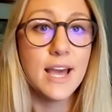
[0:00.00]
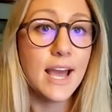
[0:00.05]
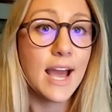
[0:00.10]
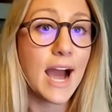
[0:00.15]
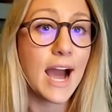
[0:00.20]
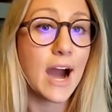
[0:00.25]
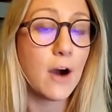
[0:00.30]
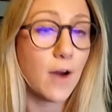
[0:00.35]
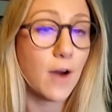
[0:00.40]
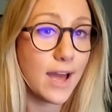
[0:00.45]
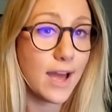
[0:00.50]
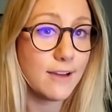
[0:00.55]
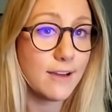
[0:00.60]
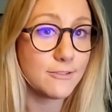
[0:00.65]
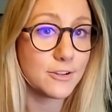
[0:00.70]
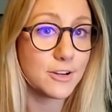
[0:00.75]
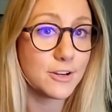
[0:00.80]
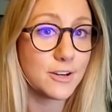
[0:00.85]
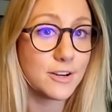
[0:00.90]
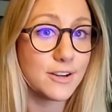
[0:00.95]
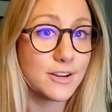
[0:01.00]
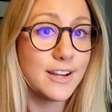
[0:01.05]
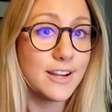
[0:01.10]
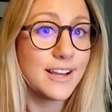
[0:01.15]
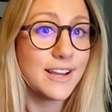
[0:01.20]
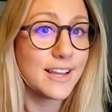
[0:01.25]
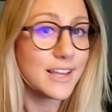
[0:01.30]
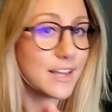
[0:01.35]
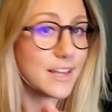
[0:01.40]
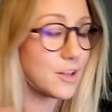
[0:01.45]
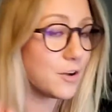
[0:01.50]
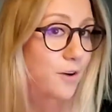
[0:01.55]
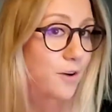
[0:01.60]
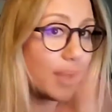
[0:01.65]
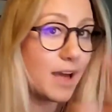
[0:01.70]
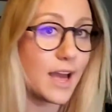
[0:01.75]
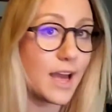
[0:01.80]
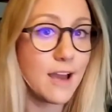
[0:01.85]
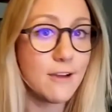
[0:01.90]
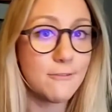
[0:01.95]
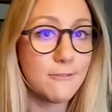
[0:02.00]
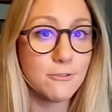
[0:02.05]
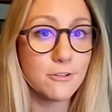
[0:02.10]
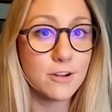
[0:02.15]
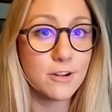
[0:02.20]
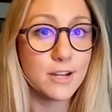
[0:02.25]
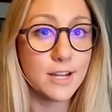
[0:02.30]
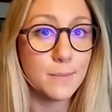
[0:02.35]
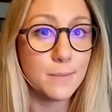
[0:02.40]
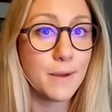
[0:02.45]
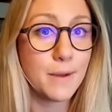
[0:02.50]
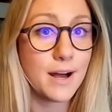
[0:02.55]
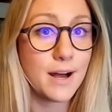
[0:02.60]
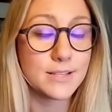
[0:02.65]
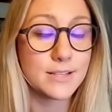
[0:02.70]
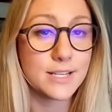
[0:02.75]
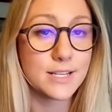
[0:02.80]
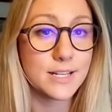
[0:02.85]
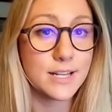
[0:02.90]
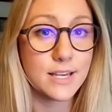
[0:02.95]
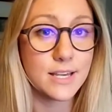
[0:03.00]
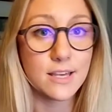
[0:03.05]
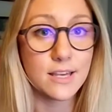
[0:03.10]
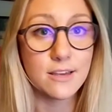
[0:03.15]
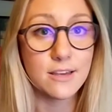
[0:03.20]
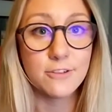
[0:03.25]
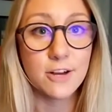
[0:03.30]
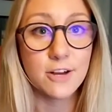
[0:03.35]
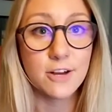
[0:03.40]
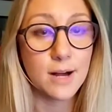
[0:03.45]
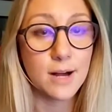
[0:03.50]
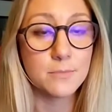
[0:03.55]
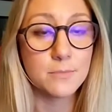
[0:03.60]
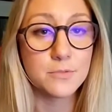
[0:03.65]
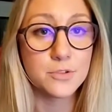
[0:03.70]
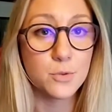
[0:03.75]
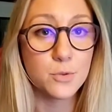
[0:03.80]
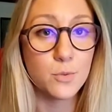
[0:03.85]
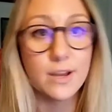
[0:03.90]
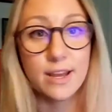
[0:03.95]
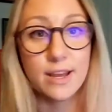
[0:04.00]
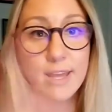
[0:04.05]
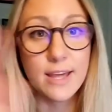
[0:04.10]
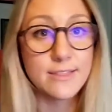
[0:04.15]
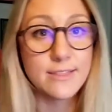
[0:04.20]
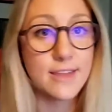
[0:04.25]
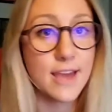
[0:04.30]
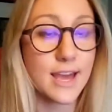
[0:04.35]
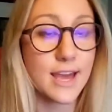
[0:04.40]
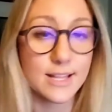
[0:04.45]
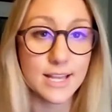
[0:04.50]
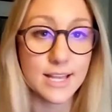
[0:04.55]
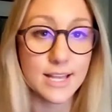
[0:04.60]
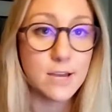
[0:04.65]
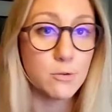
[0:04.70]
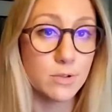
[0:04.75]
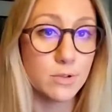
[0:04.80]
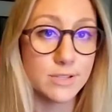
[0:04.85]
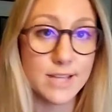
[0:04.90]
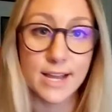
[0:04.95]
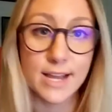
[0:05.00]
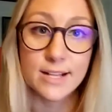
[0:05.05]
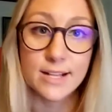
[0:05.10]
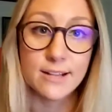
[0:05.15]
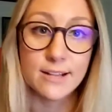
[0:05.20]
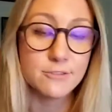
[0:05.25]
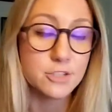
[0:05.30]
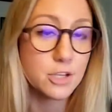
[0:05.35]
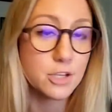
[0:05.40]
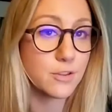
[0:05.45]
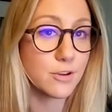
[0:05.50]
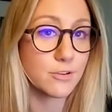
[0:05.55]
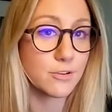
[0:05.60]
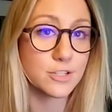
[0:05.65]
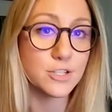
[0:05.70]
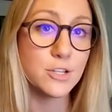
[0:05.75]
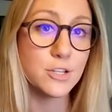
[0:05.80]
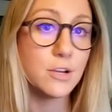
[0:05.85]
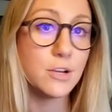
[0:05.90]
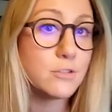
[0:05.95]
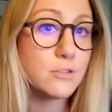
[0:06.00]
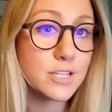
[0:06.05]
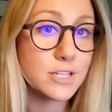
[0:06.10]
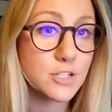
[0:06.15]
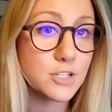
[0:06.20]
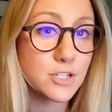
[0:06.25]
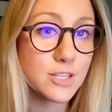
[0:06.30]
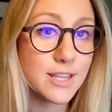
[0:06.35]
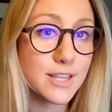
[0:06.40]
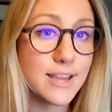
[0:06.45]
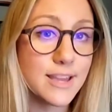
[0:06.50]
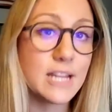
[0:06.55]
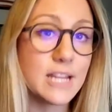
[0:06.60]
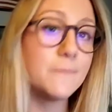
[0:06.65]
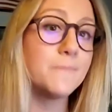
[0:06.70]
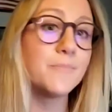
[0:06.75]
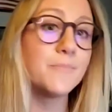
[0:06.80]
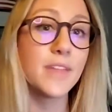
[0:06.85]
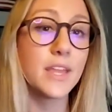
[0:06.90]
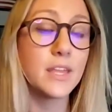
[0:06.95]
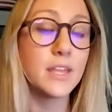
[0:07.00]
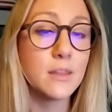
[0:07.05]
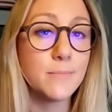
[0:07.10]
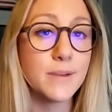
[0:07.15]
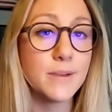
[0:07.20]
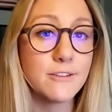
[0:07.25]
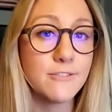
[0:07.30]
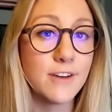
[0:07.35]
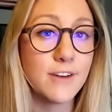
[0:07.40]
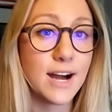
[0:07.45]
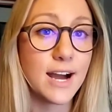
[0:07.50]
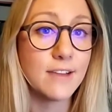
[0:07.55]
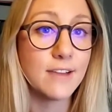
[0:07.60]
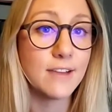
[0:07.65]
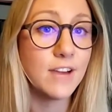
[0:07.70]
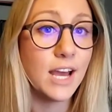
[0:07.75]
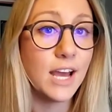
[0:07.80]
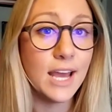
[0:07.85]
However, you know, every positive comes with an equal negative. So there's no such thing in the Big Five